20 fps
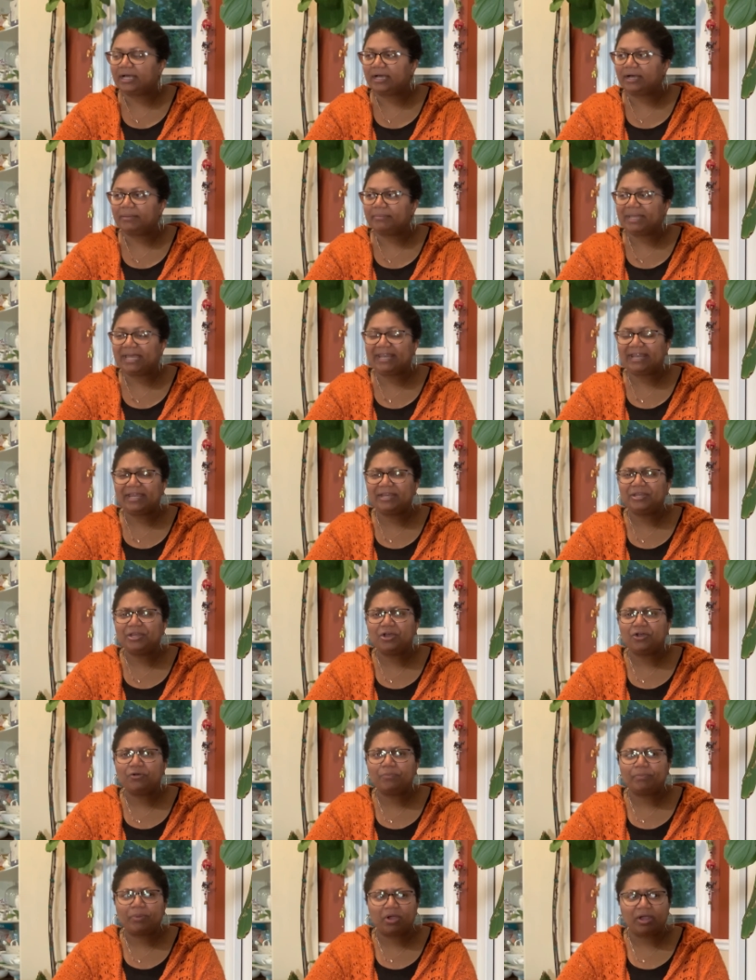Um, and I
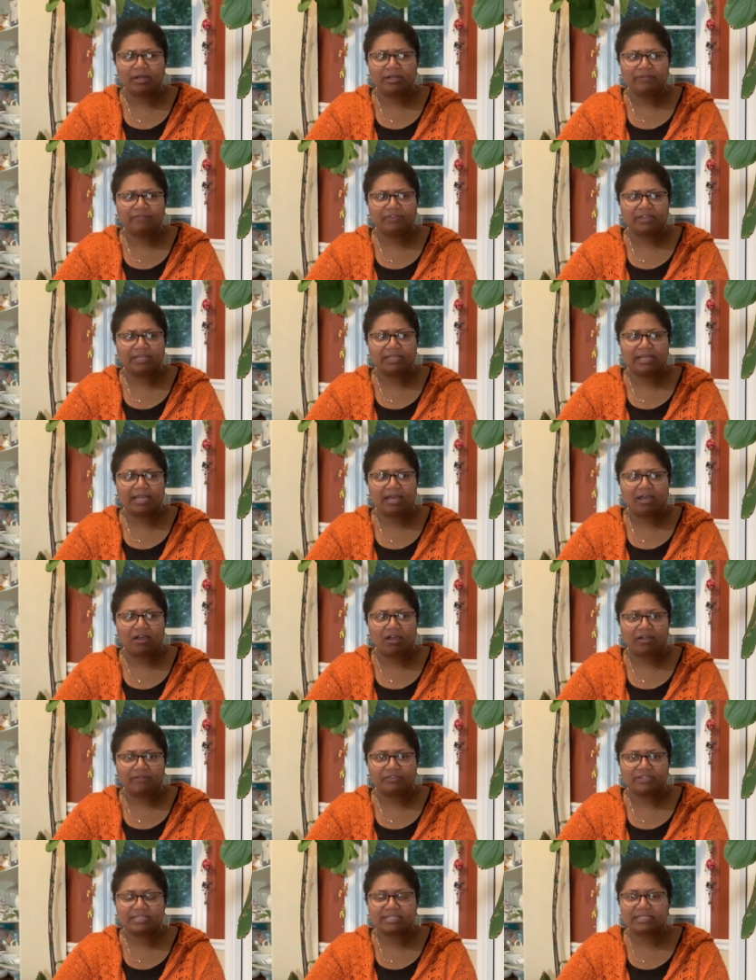know part of it
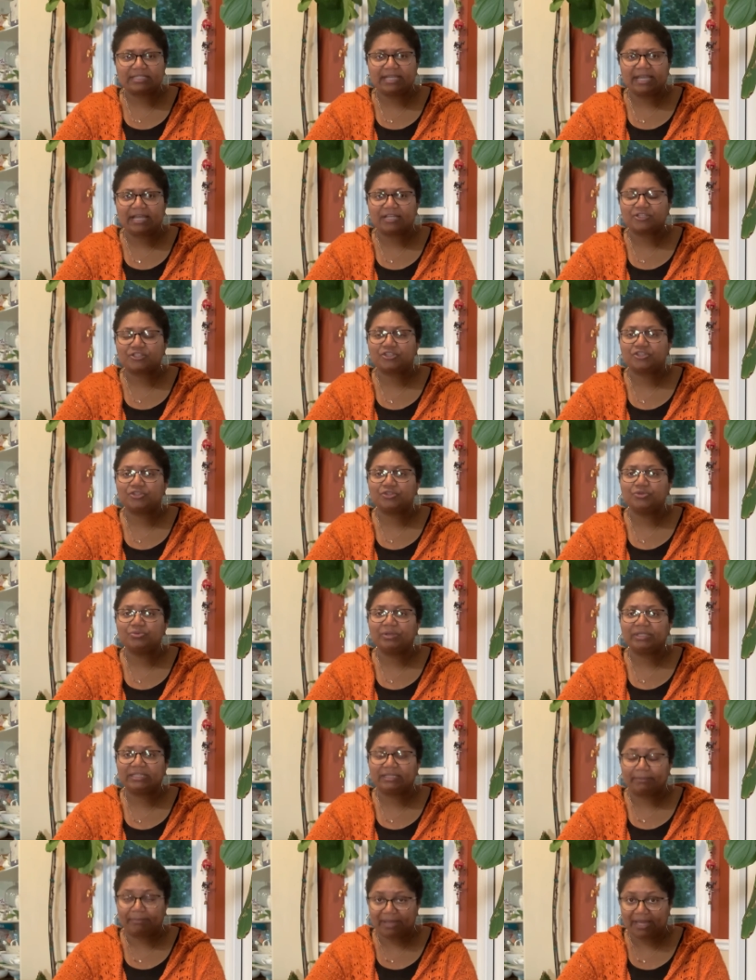obviously has to do
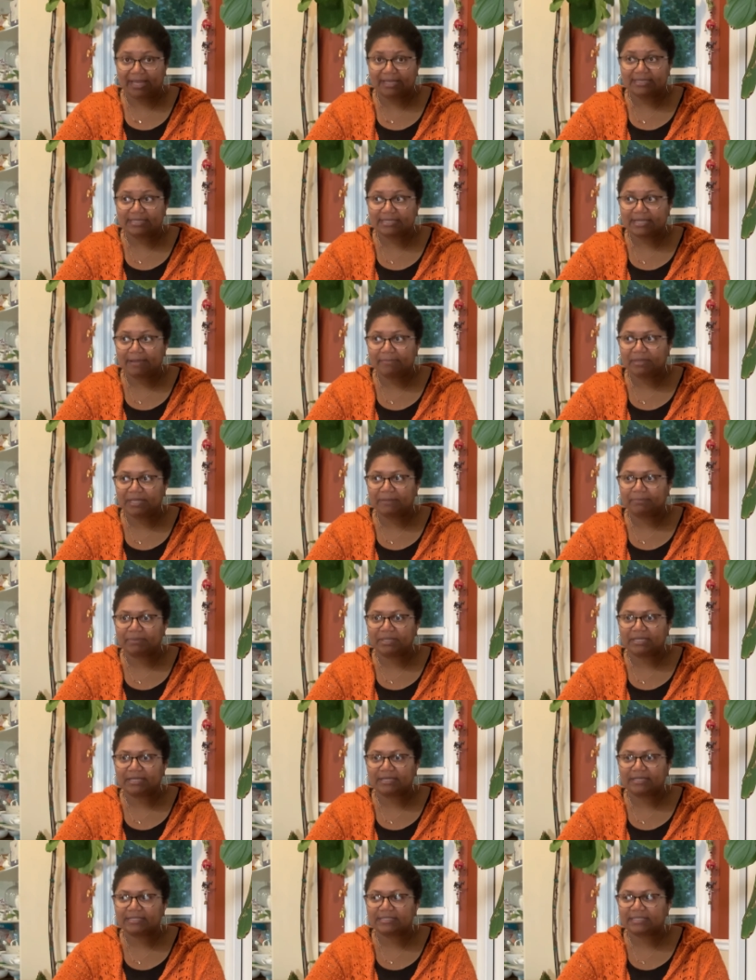with the pandemic
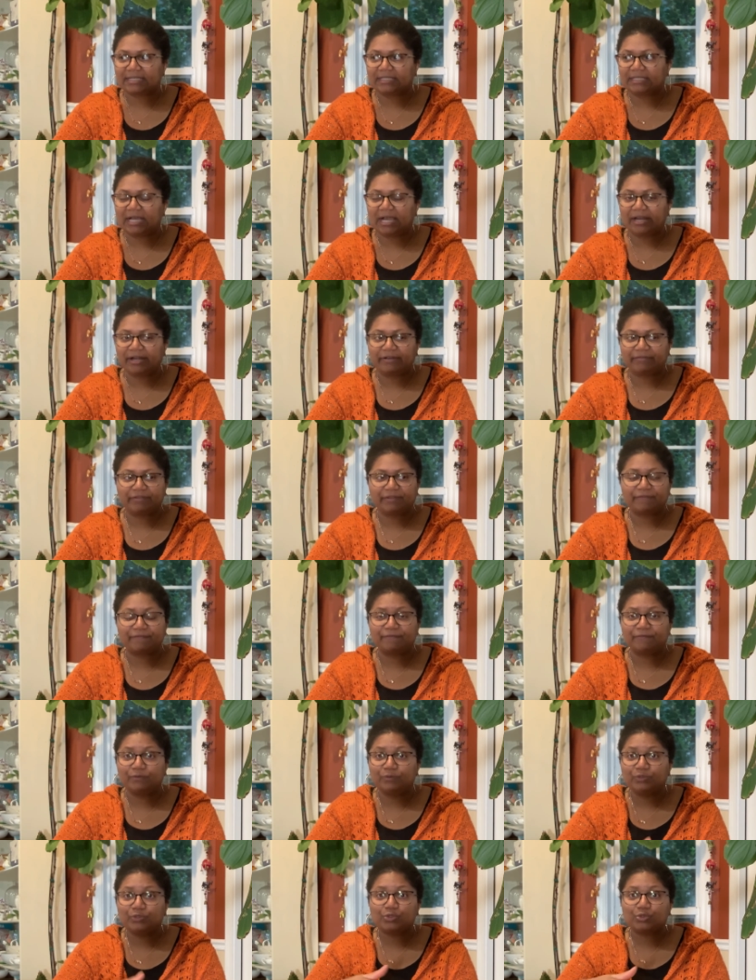because a lot of the
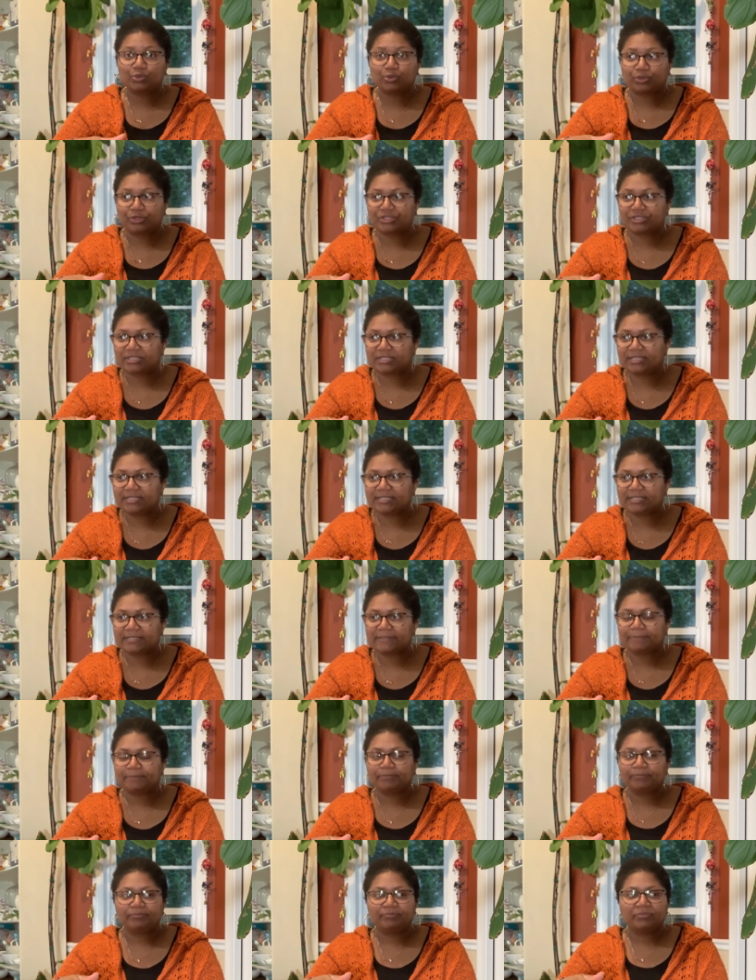food
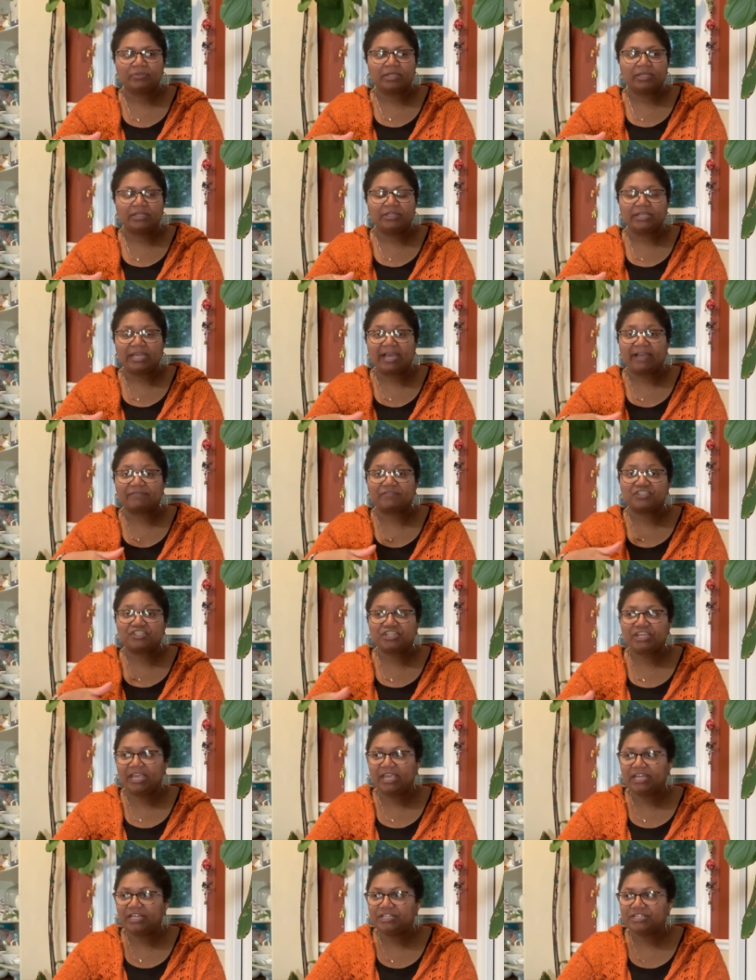sources have
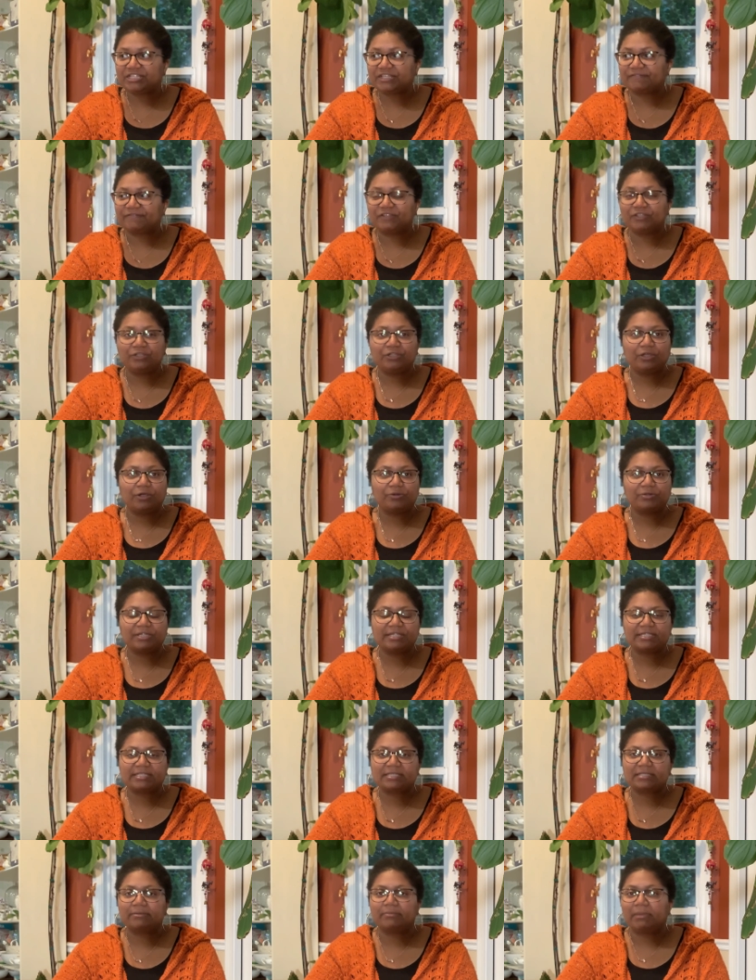changed. If you
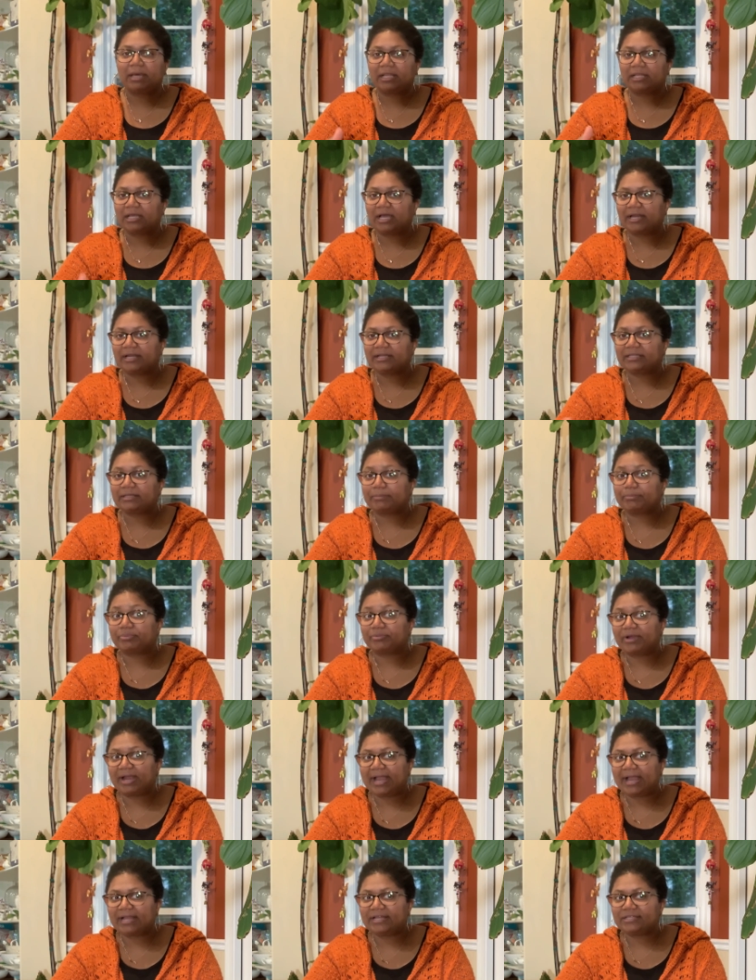notice, a lot of the
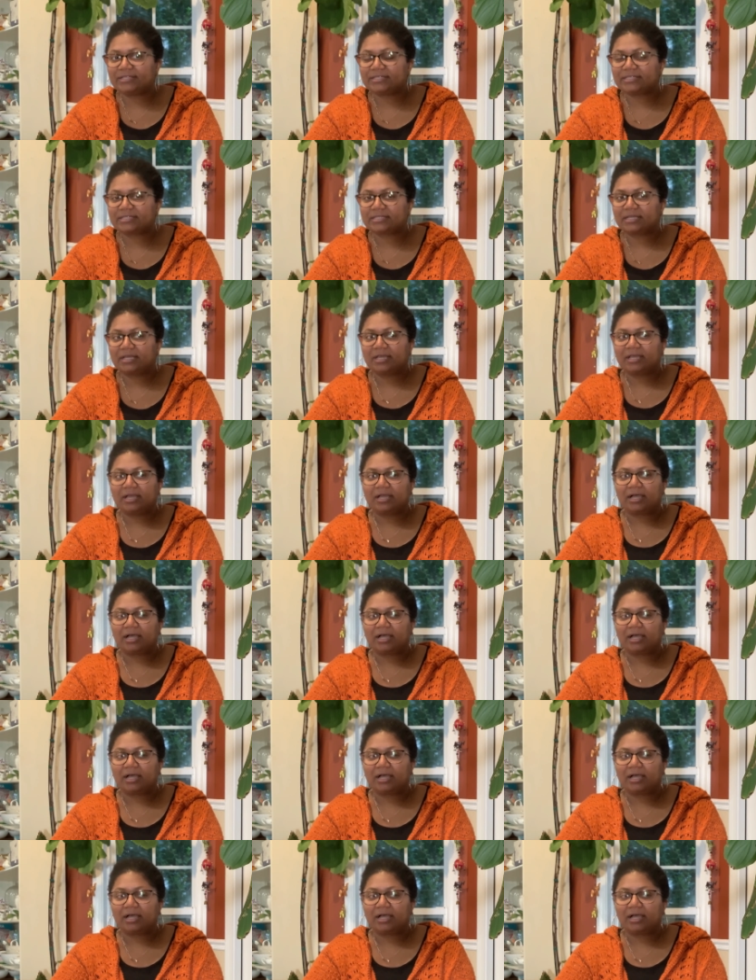brands